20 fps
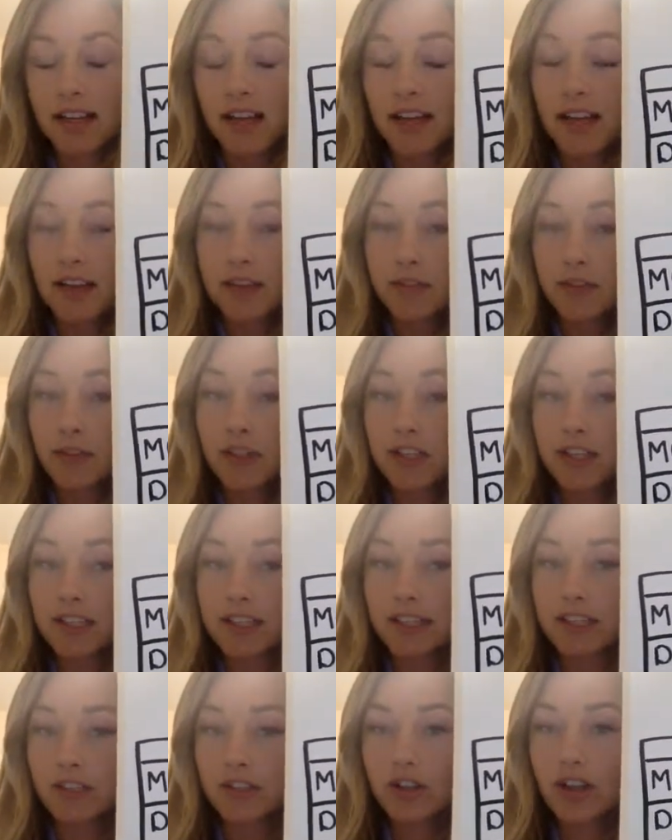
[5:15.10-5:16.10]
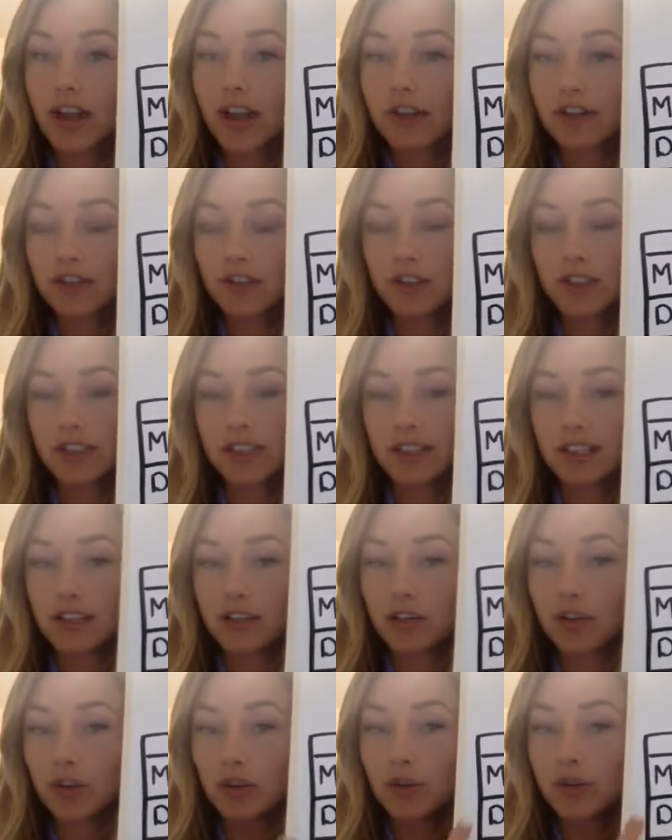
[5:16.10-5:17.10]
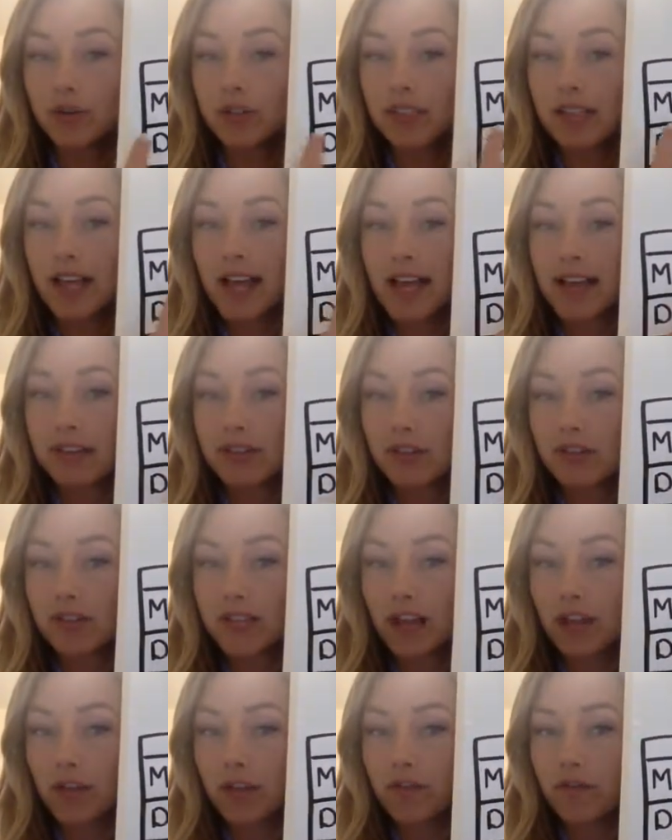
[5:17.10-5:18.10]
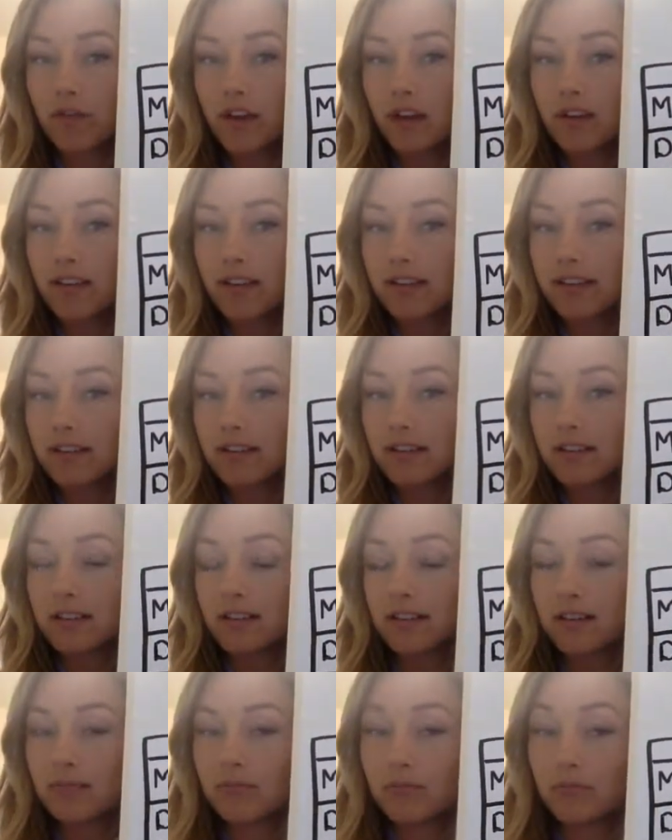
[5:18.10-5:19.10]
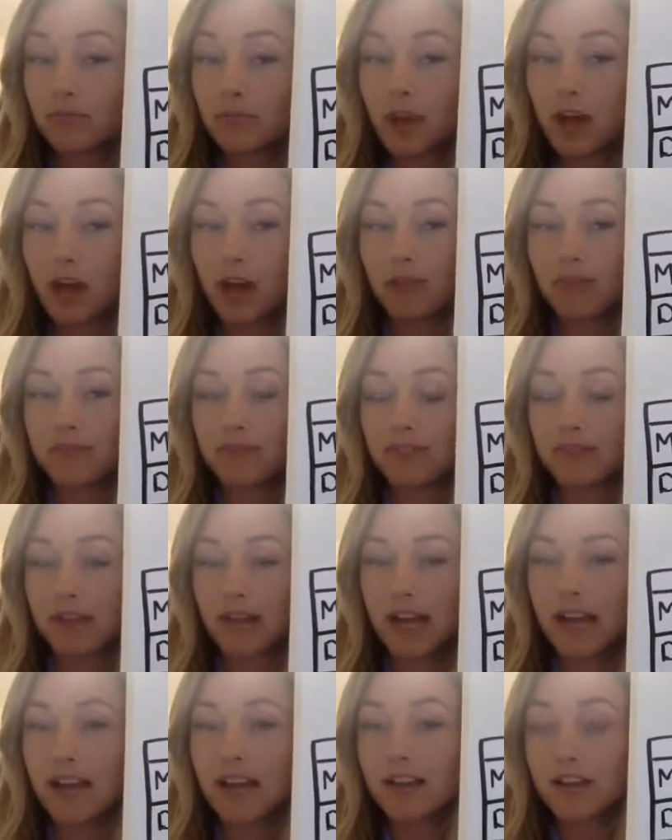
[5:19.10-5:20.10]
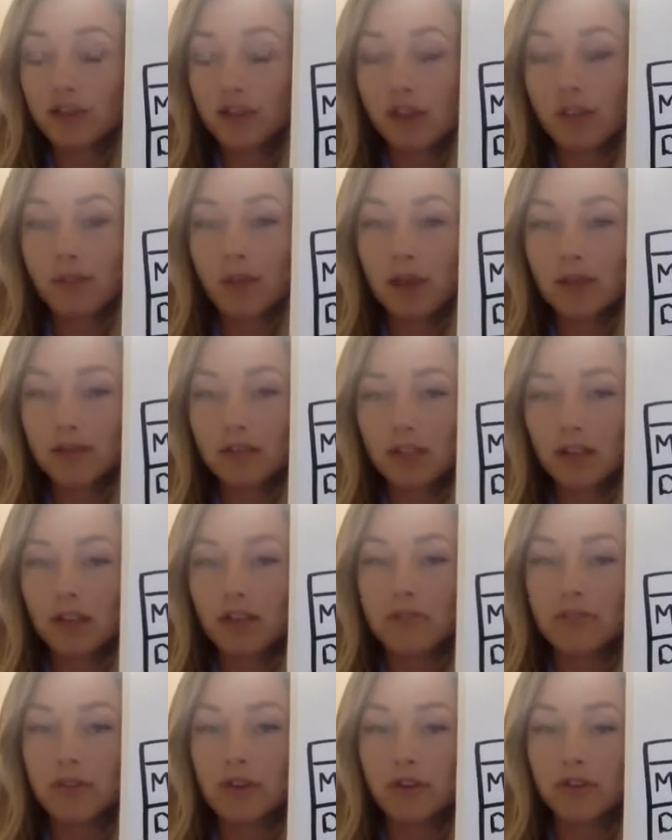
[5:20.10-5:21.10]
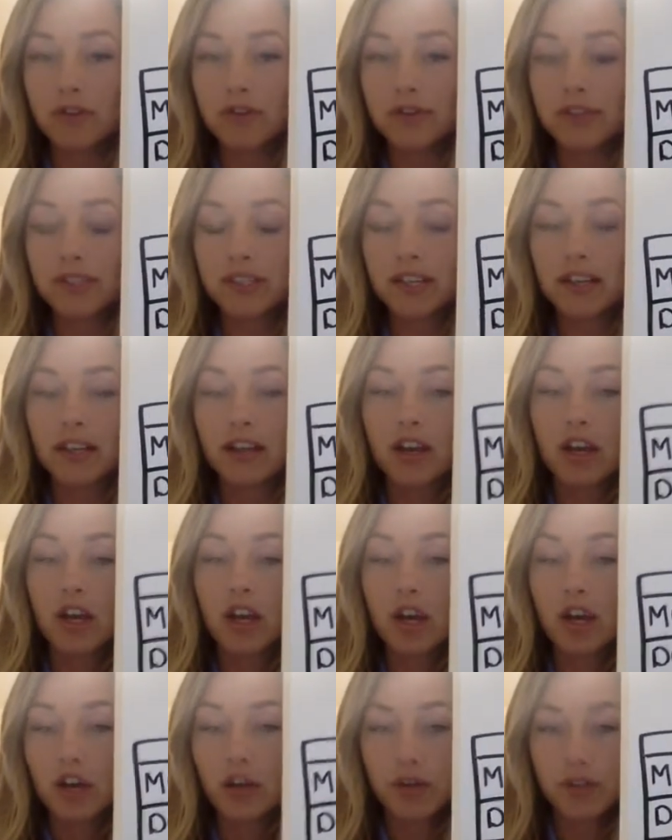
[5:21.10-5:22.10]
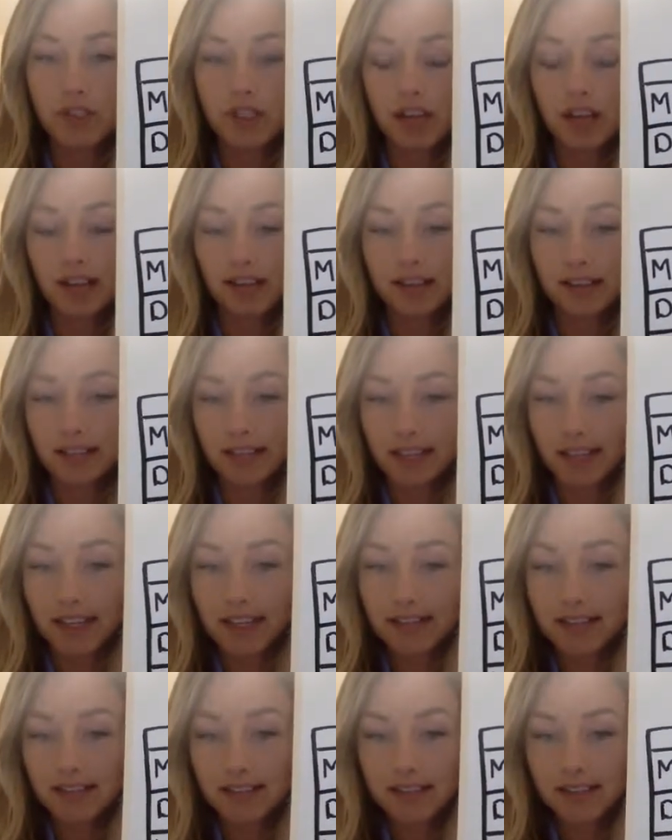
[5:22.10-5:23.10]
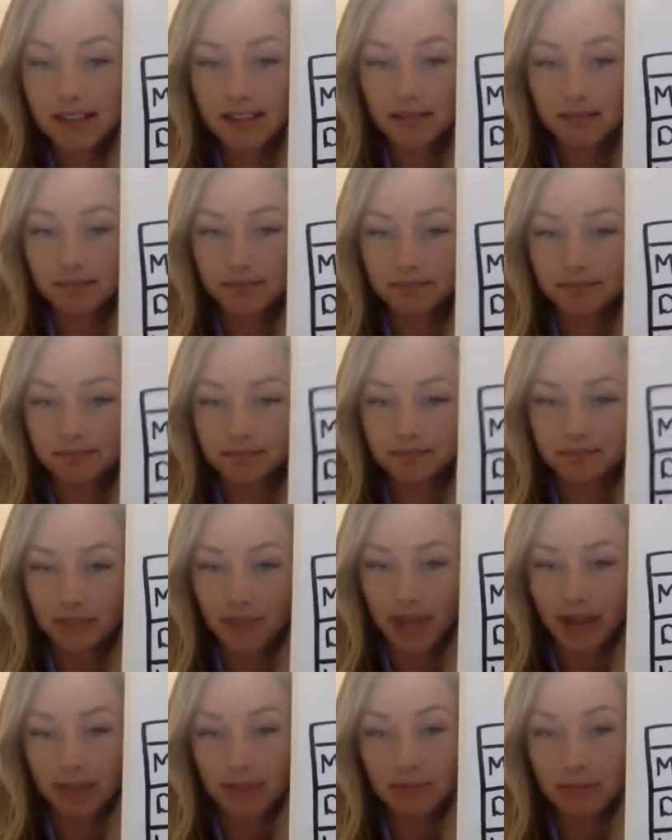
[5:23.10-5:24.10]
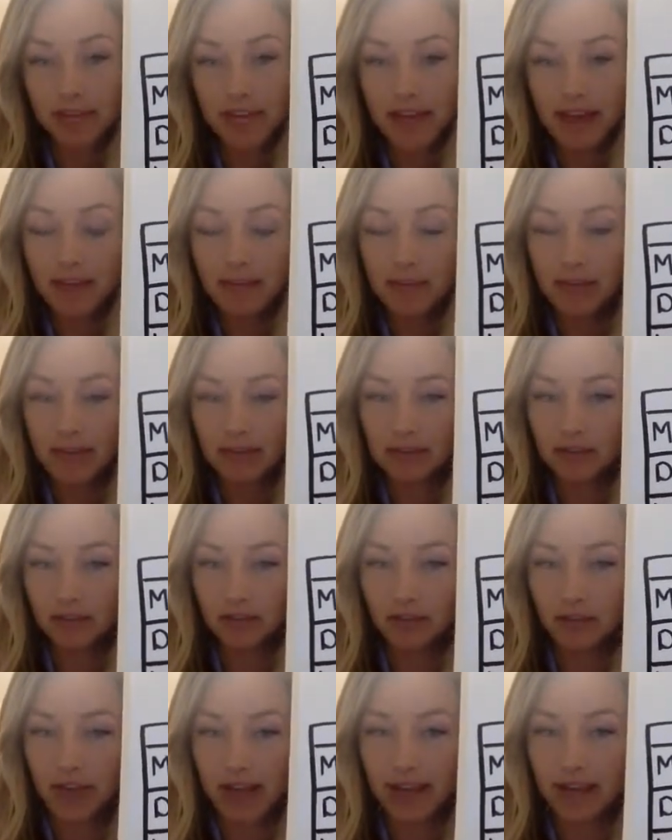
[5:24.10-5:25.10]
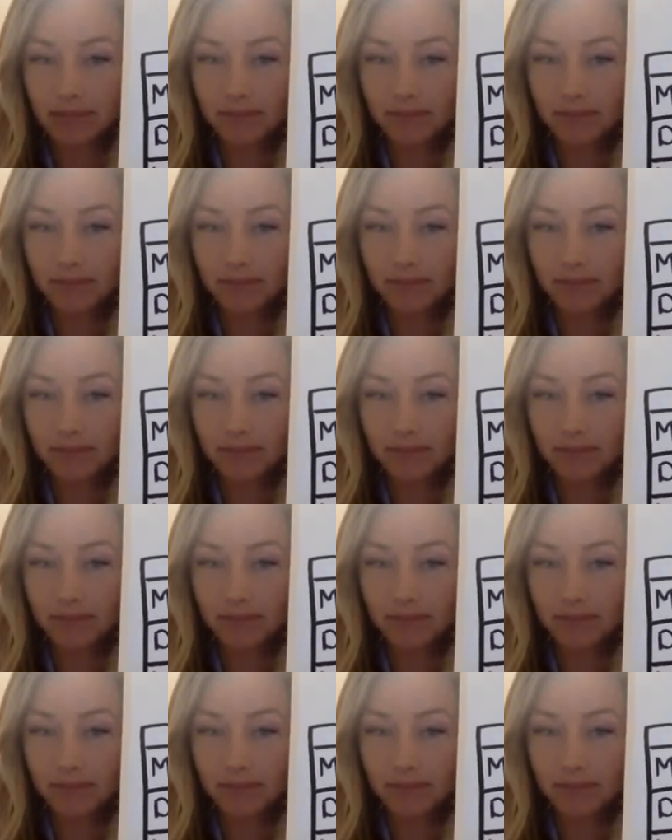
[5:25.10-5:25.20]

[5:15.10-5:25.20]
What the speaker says: If you look at this graph, you just see whose line goes out the farthest. Mom's, right? So mom saw the most. Who saw the least? That would be Emma, right?